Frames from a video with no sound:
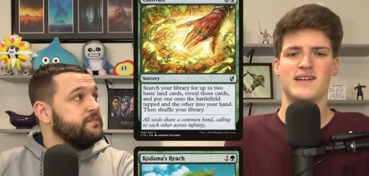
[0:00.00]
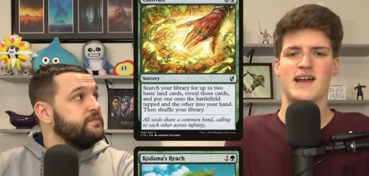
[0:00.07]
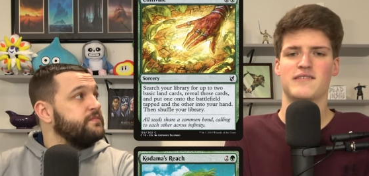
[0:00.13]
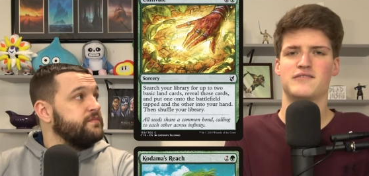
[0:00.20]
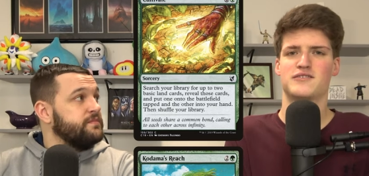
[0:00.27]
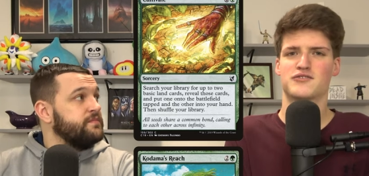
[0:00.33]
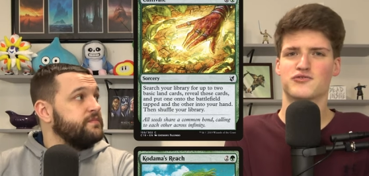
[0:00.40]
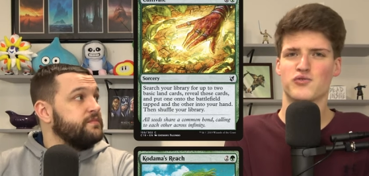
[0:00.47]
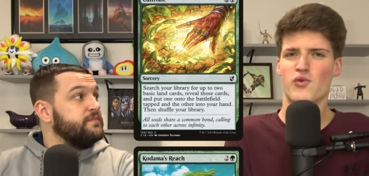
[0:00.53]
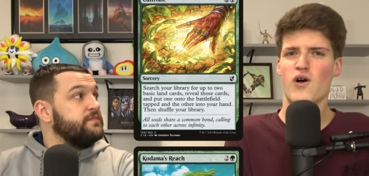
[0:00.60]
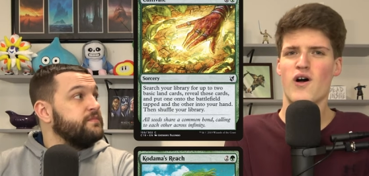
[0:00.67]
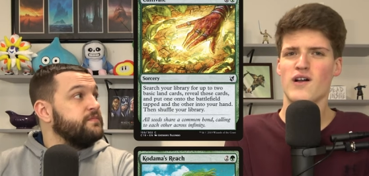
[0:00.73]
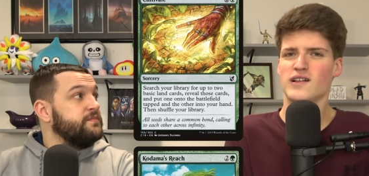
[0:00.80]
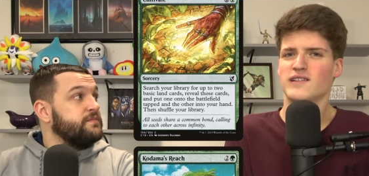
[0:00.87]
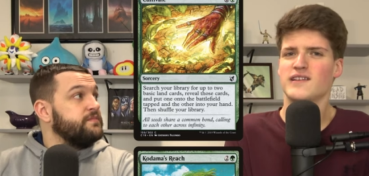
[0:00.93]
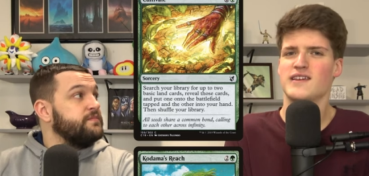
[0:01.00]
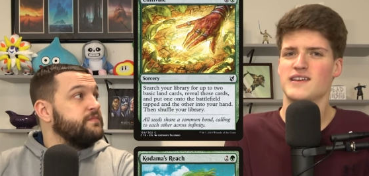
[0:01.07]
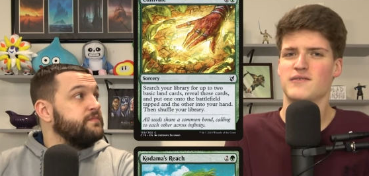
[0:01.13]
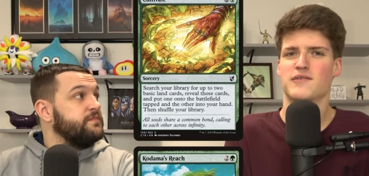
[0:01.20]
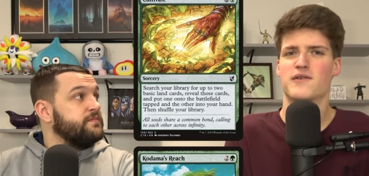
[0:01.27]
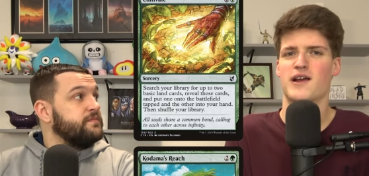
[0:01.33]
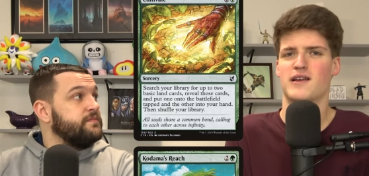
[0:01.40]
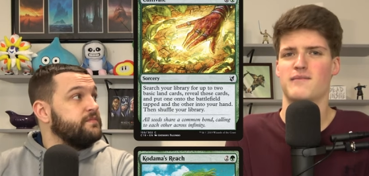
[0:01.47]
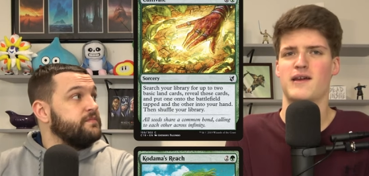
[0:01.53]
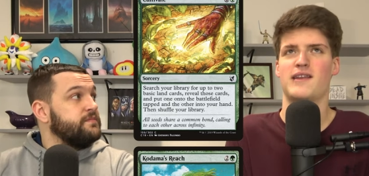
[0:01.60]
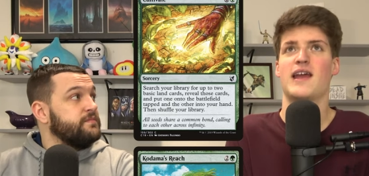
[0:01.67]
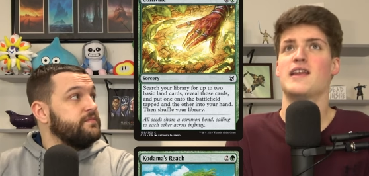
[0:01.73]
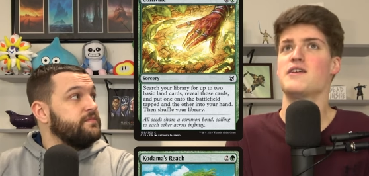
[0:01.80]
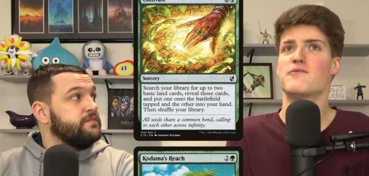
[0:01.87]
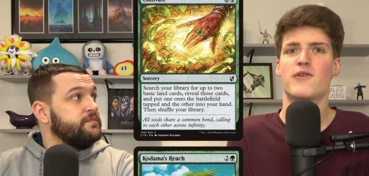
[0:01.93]
Speaker 1: I strongly would
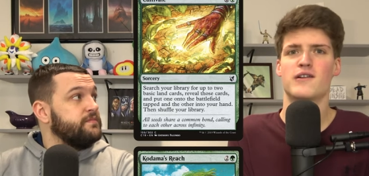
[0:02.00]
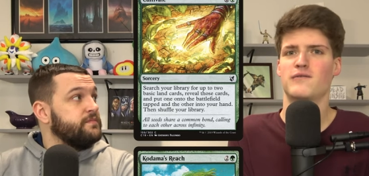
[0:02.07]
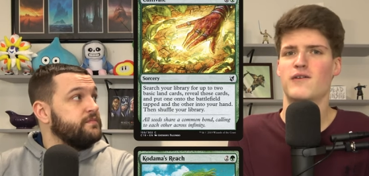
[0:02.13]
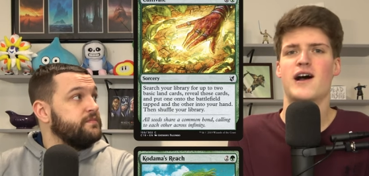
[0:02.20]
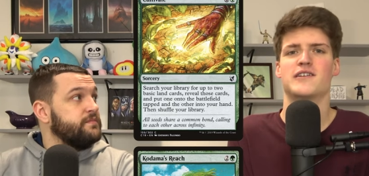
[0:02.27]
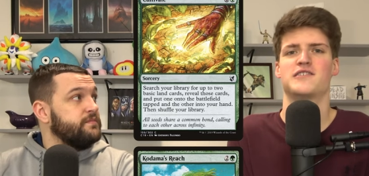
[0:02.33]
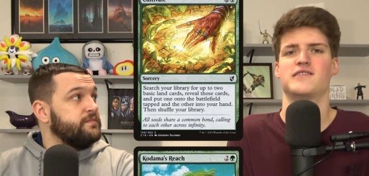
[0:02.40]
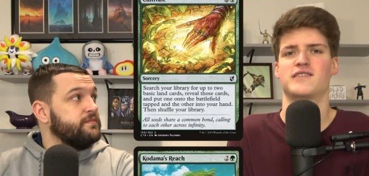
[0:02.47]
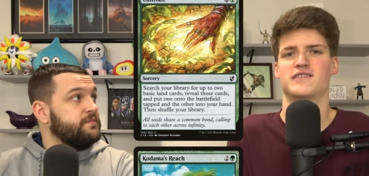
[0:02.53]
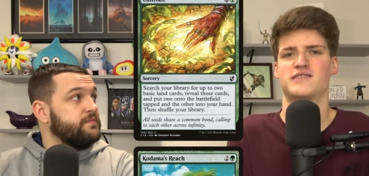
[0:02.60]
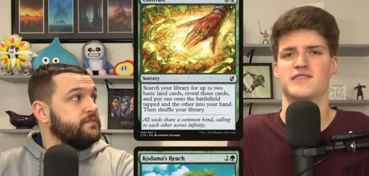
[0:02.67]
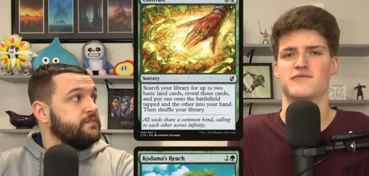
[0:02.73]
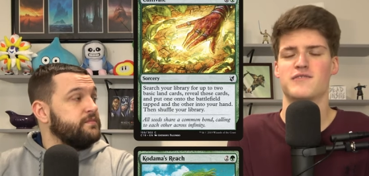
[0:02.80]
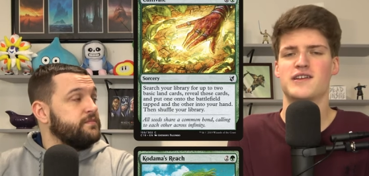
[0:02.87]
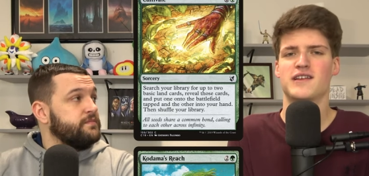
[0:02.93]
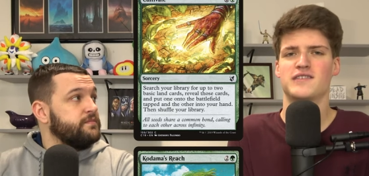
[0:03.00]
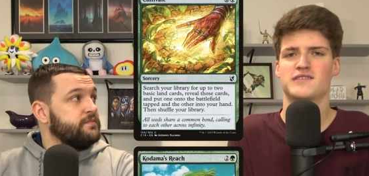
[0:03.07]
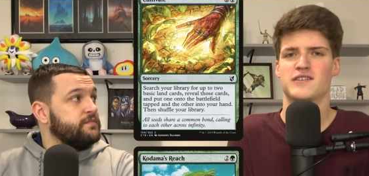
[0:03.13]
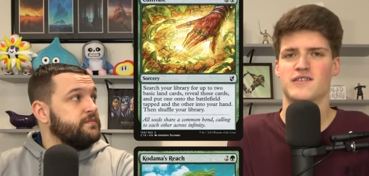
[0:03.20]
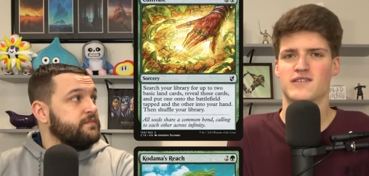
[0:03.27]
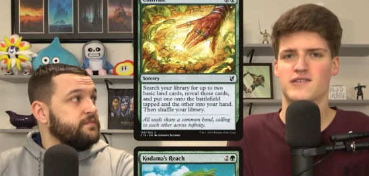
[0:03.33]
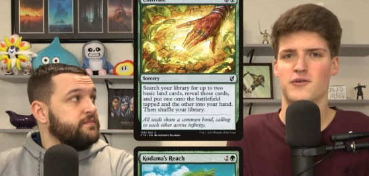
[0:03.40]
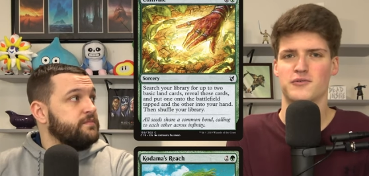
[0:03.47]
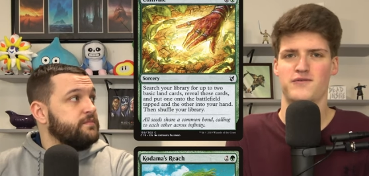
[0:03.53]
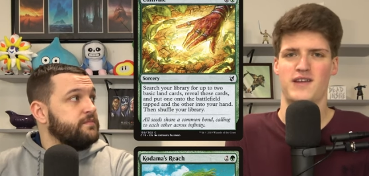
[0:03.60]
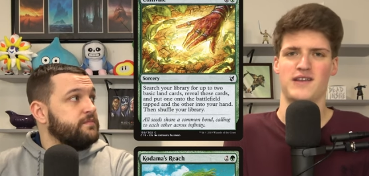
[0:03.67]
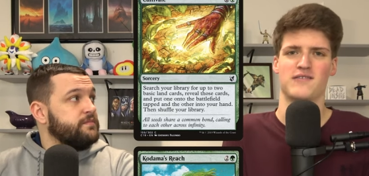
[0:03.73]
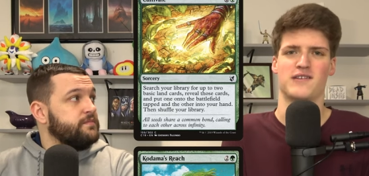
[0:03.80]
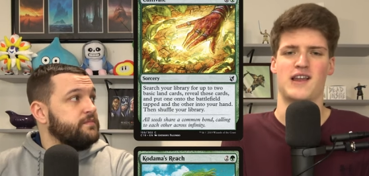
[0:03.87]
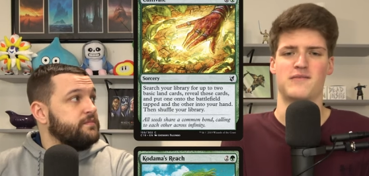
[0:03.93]
recommend anyone watching this to reconsider
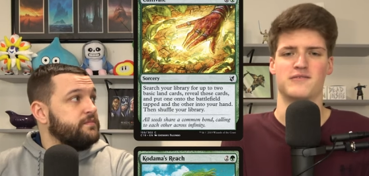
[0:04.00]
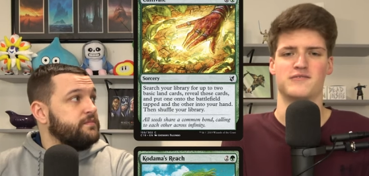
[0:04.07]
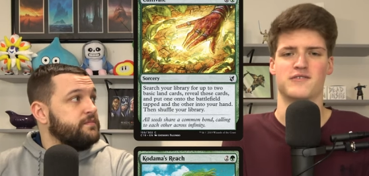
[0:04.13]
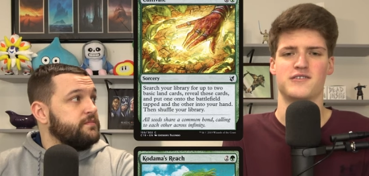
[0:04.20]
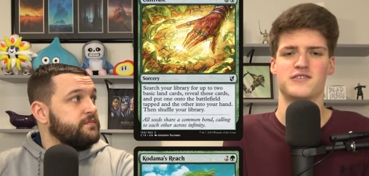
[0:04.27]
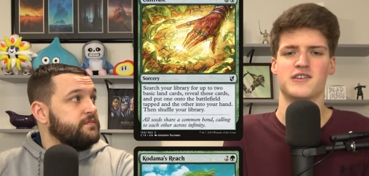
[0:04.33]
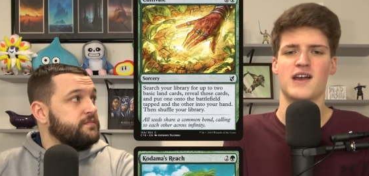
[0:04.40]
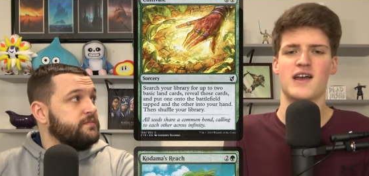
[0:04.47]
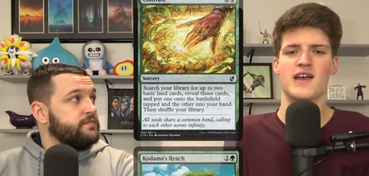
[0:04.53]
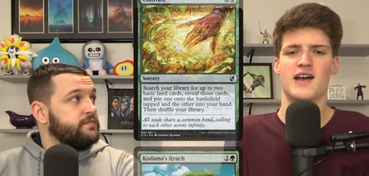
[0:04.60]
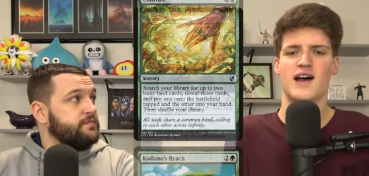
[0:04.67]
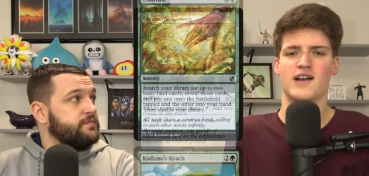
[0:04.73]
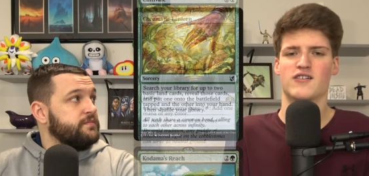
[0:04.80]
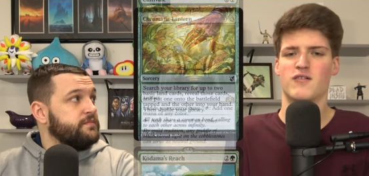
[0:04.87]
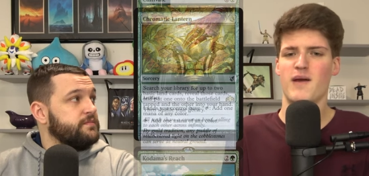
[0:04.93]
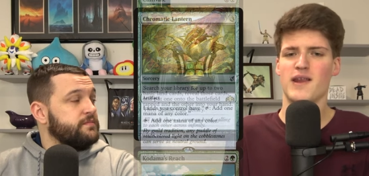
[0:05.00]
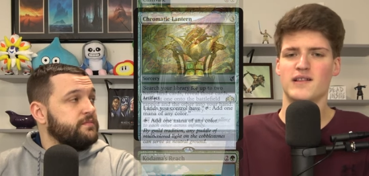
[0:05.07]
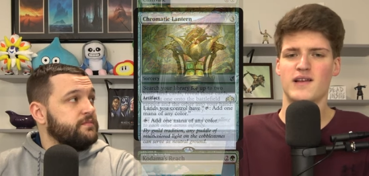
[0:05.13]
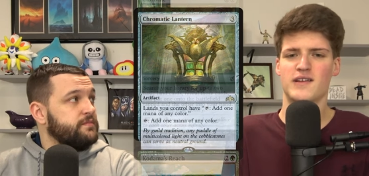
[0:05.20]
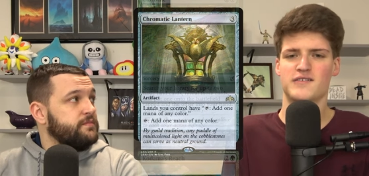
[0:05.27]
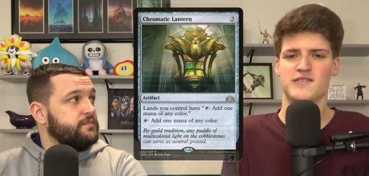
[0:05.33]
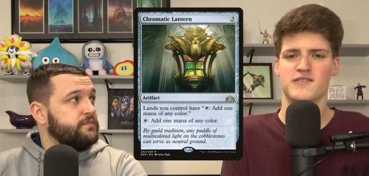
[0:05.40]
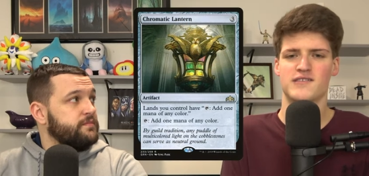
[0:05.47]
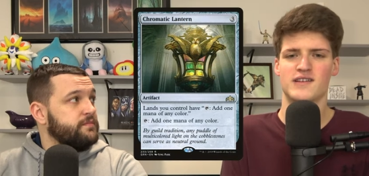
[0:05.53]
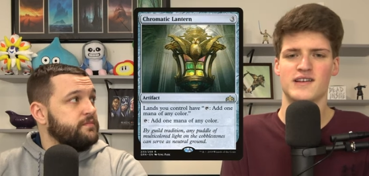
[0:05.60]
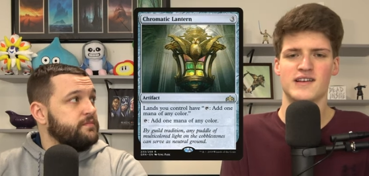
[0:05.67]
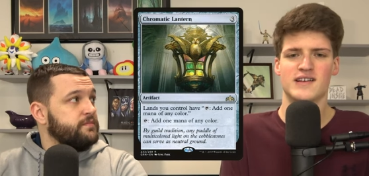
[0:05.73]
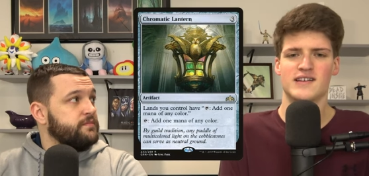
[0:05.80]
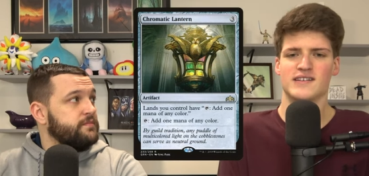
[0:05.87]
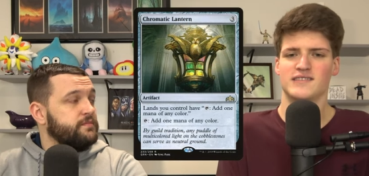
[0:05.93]
Cultivate and Kodama's Reach. Uh, Chromatic Lantern,
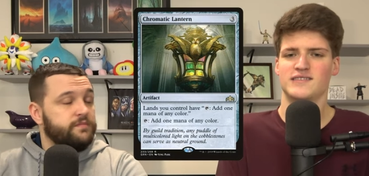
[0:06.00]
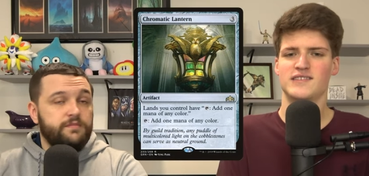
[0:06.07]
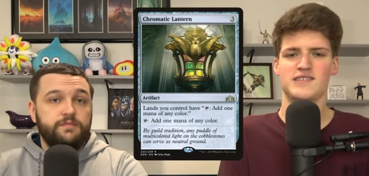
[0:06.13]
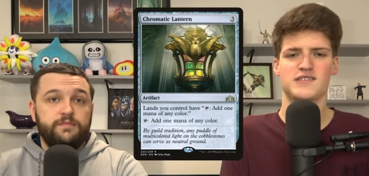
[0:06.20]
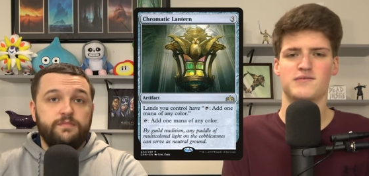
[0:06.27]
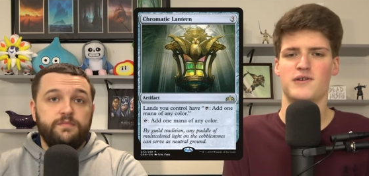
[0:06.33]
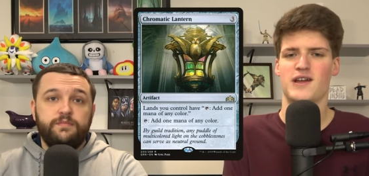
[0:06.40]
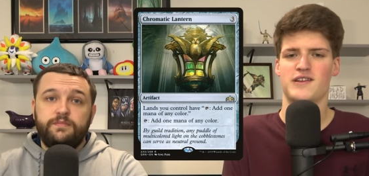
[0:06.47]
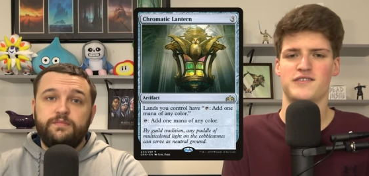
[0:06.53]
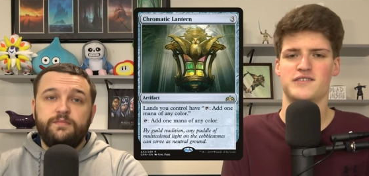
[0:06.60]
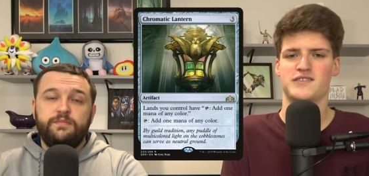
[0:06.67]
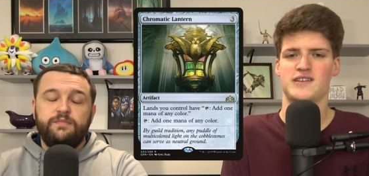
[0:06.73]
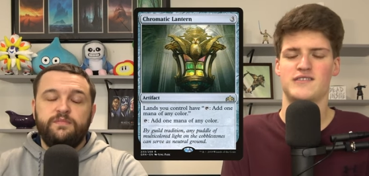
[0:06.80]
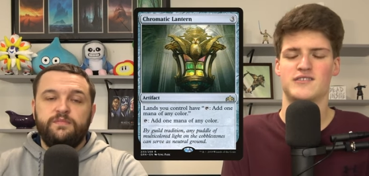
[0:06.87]
this is one I just see